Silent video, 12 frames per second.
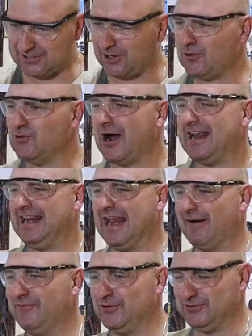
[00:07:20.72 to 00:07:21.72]
saw. Oh, I
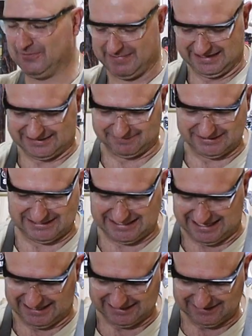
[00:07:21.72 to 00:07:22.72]
love you, my little
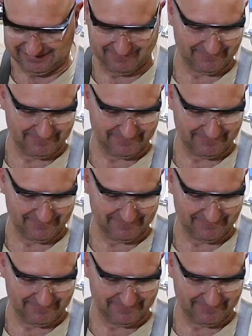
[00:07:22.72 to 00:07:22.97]
machine.